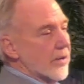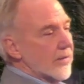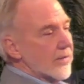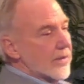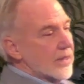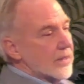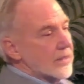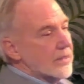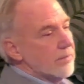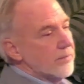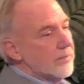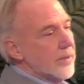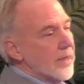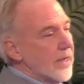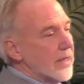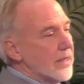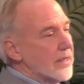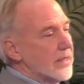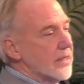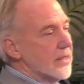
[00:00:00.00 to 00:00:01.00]
of this
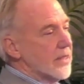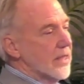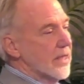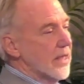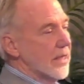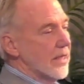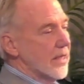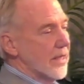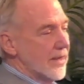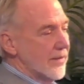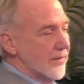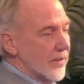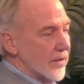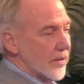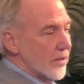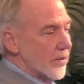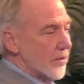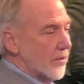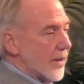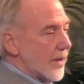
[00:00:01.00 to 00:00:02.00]
big scene, even
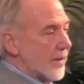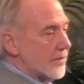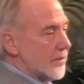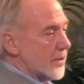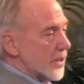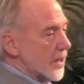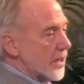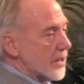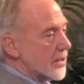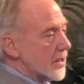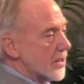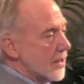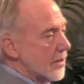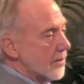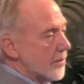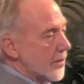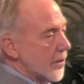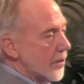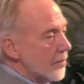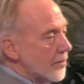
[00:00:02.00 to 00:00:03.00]
though I'm just the
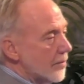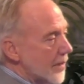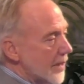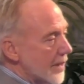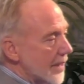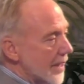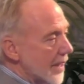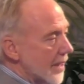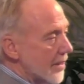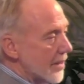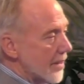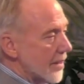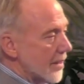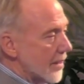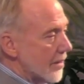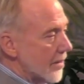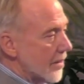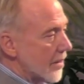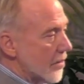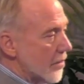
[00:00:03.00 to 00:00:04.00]
boatman down here
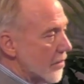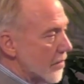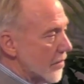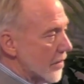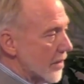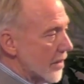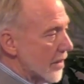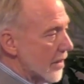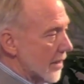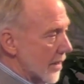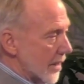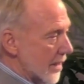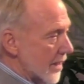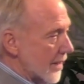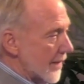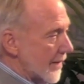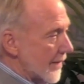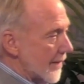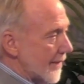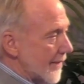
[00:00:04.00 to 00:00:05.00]
in the corner.
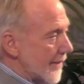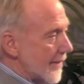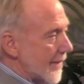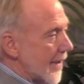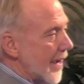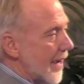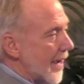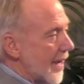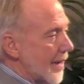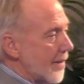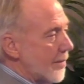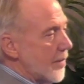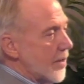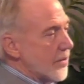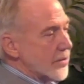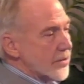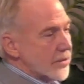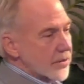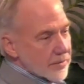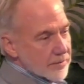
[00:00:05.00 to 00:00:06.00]
I am
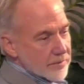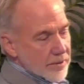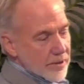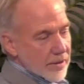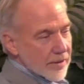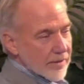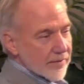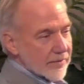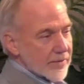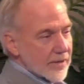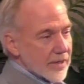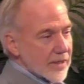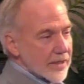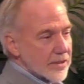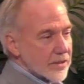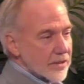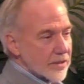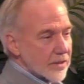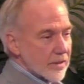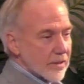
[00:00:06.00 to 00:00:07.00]
also part of
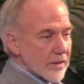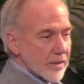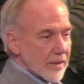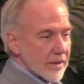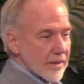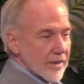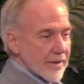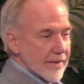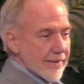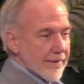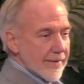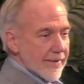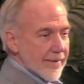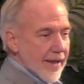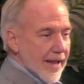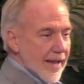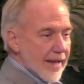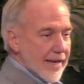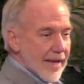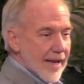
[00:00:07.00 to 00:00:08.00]
nature.
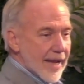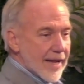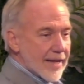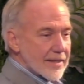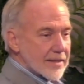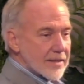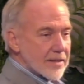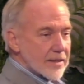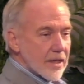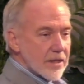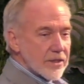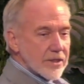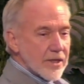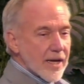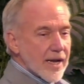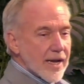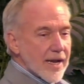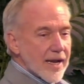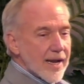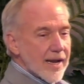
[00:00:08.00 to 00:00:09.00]
And as such,
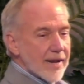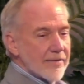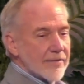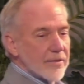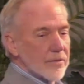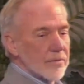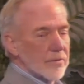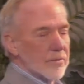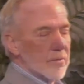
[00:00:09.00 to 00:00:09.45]
I have the